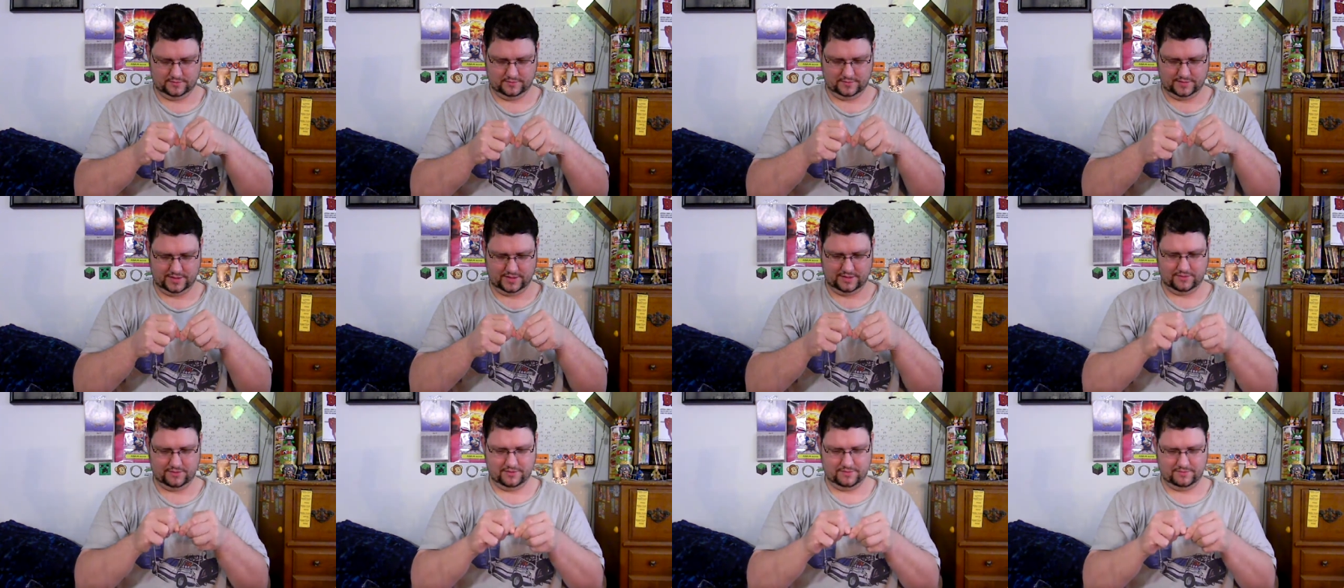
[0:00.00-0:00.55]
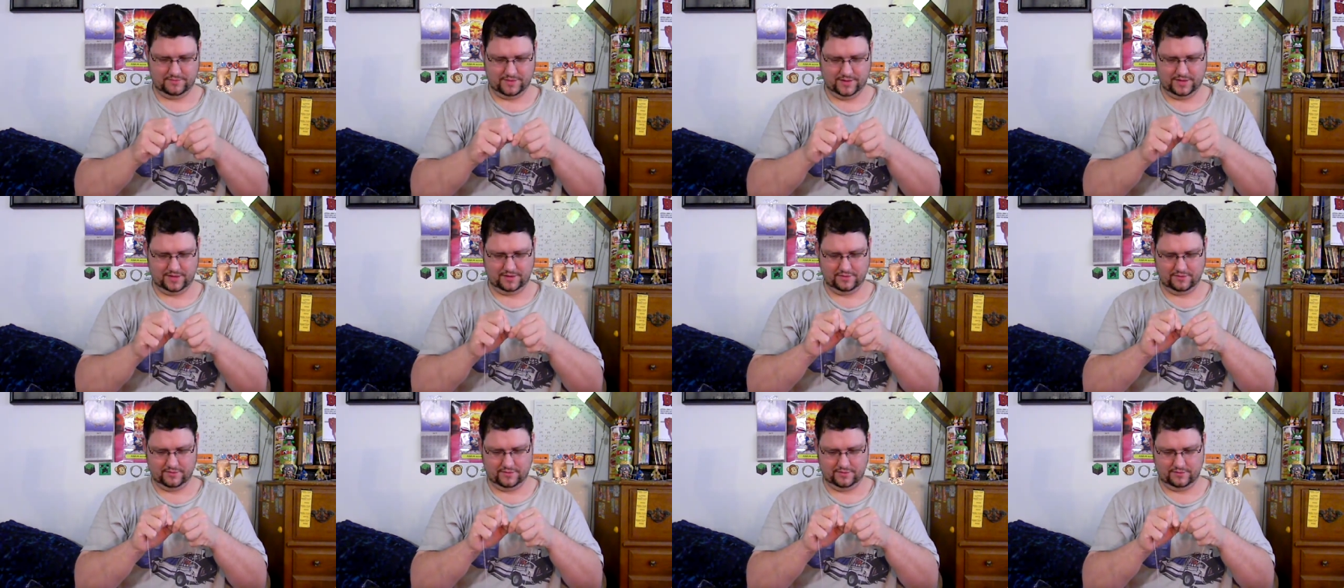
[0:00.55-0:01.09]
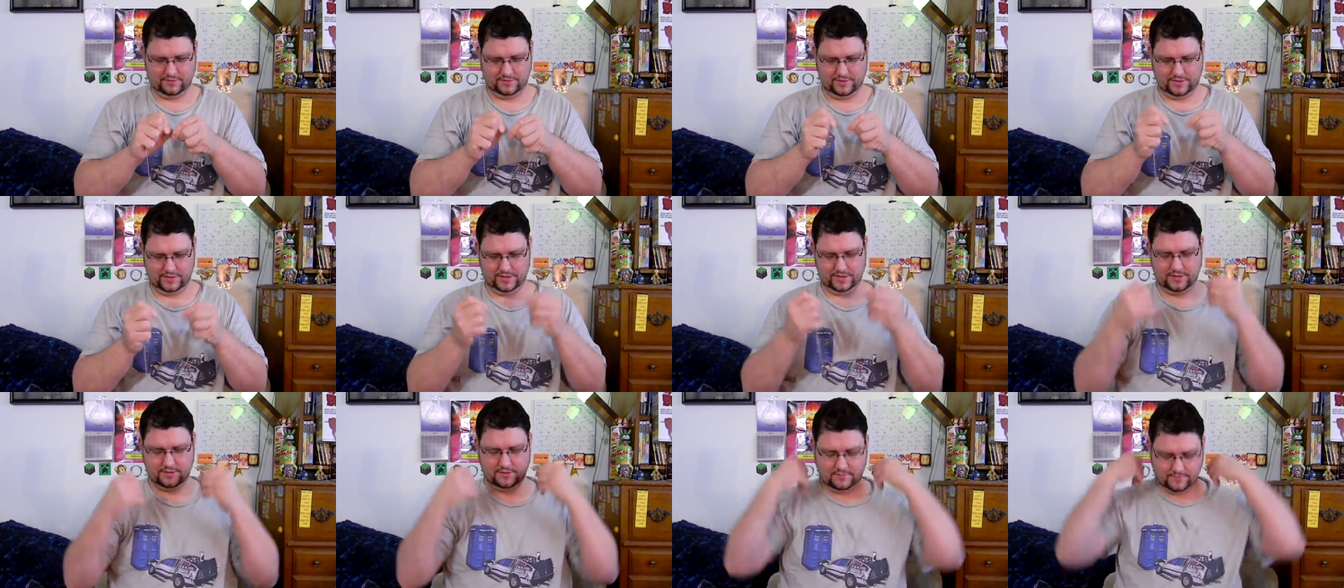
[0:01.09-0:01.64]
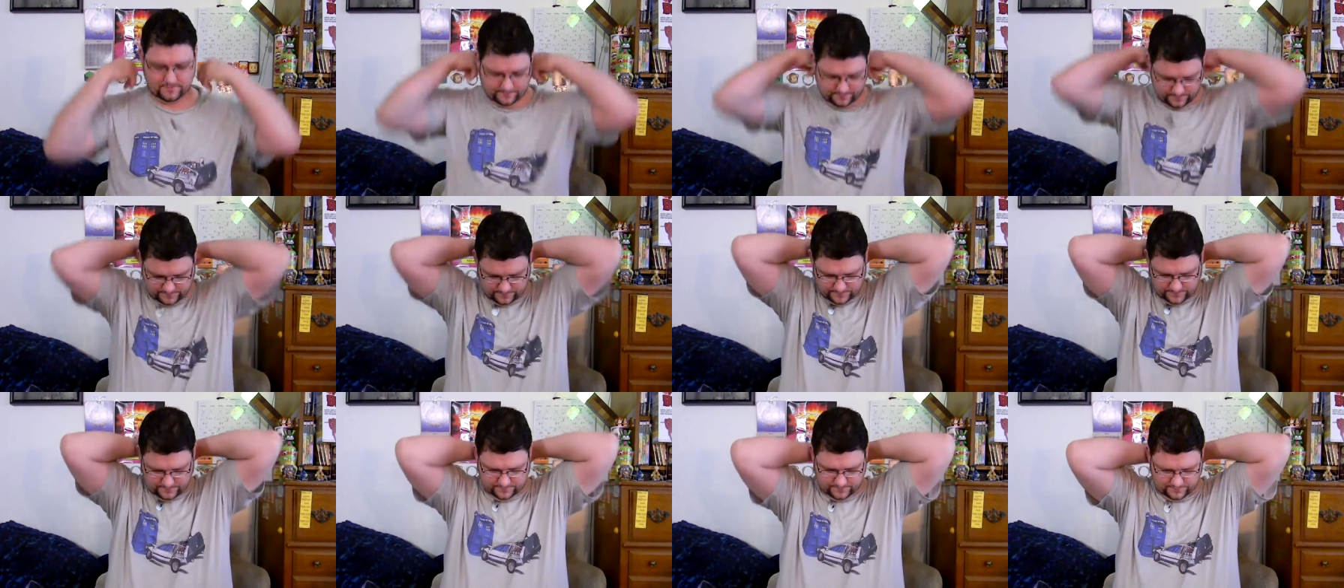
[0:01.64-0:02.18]
that you can make your own. Uh,
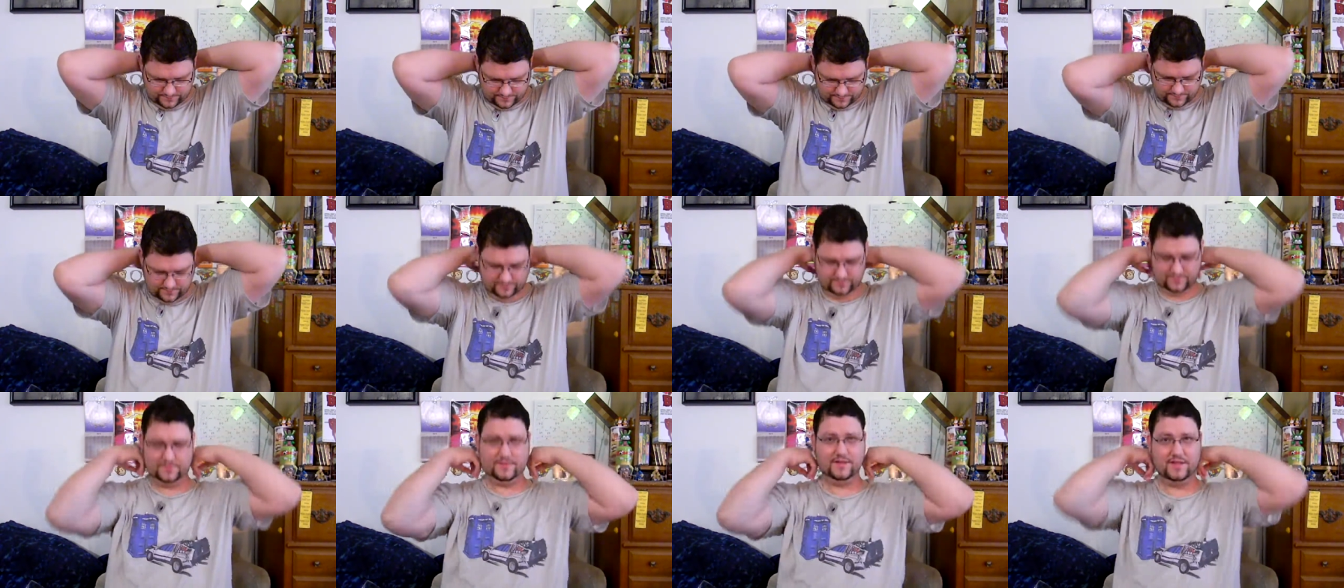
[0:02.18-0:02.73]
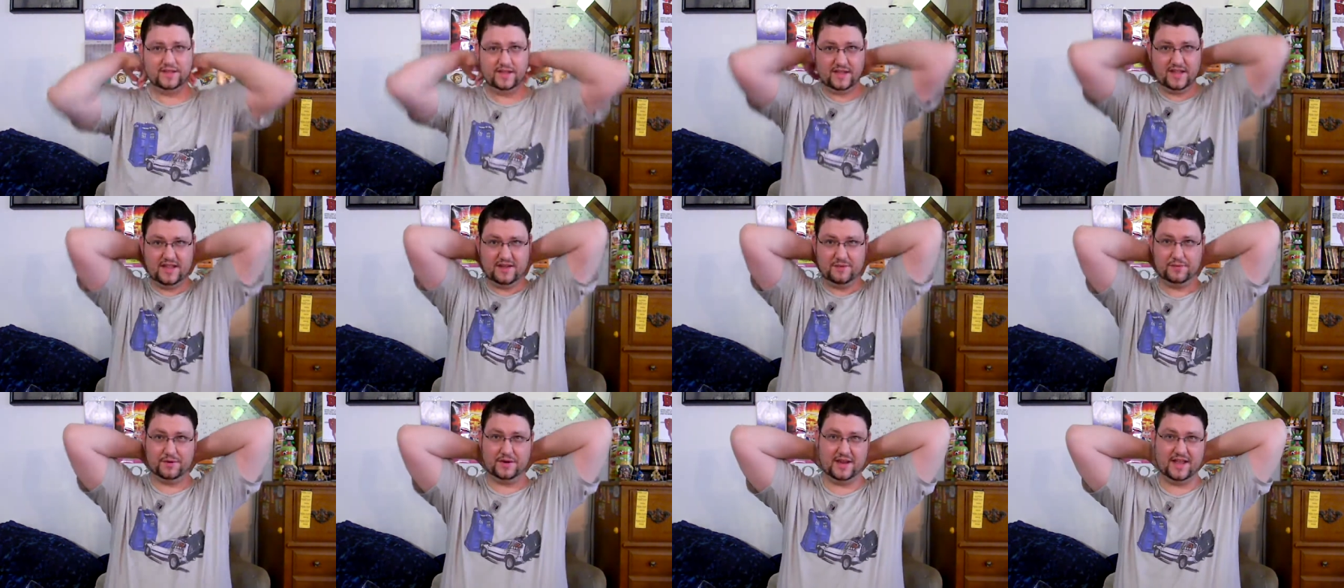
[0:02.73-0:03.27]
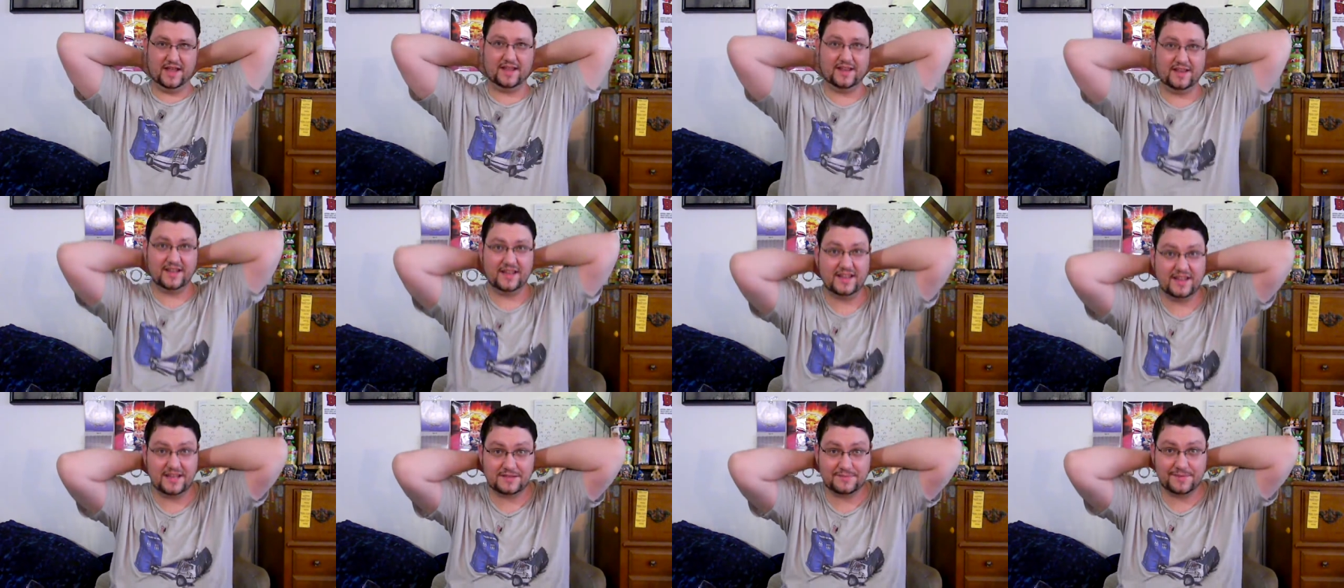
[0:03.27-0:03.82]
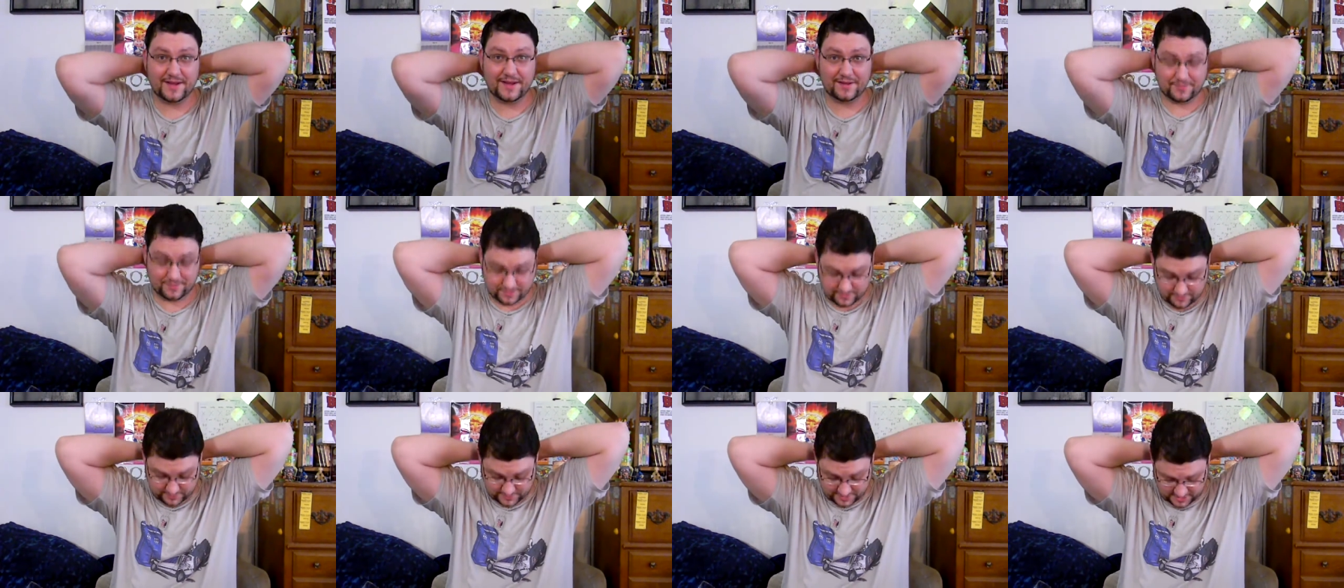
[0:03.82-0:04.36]
that would not. That's about
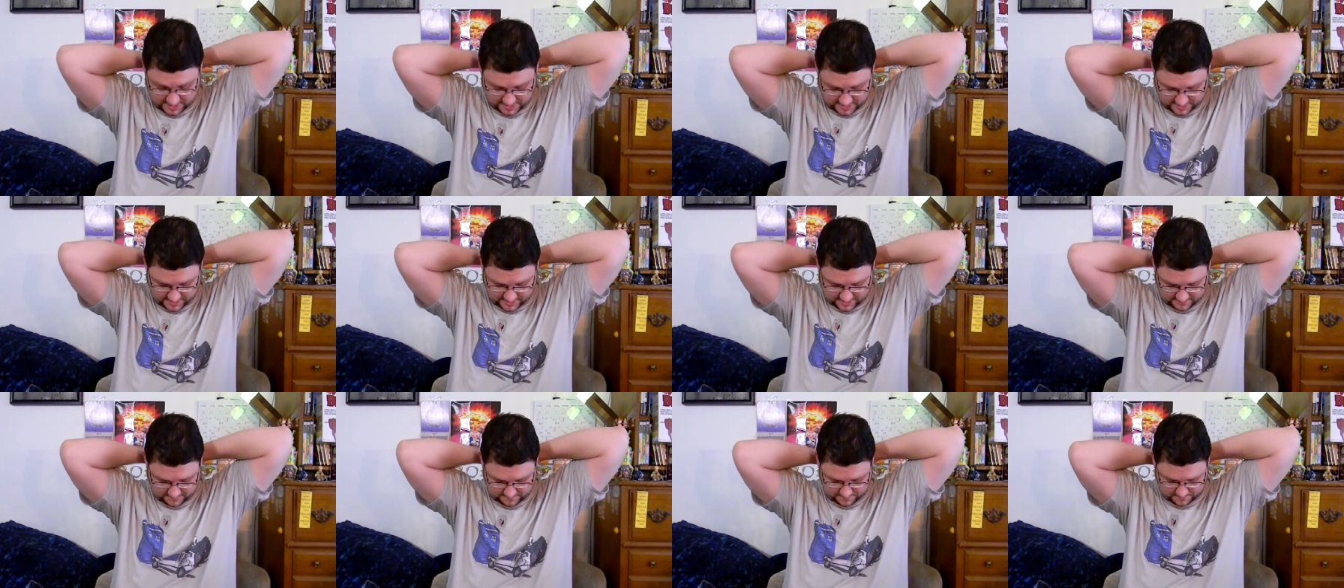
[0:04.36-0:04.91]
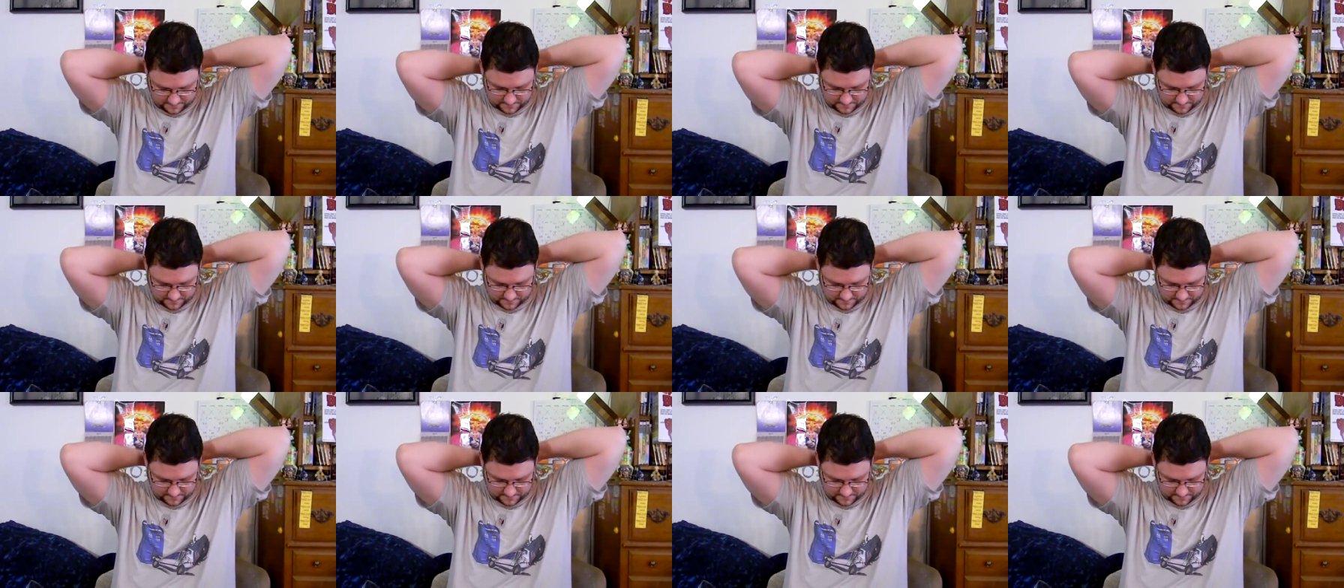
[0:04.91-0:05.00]
where it would hang at,